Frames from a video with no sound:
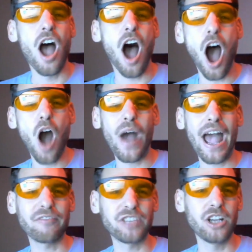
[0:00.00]
Oh, I
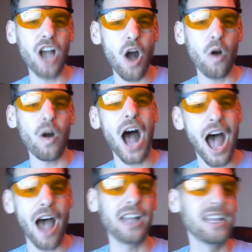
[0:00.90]
have to go
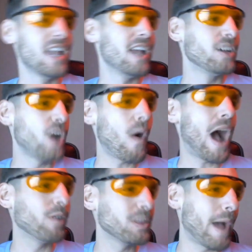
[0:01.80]
out
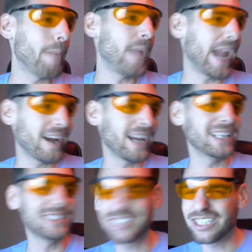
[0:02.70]
with my
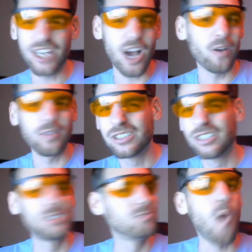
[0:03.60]
parents,
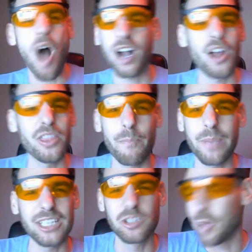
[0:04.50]
walk on the
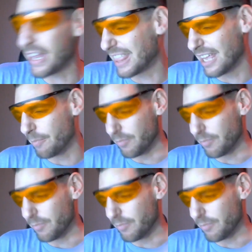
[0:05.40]
beach with them.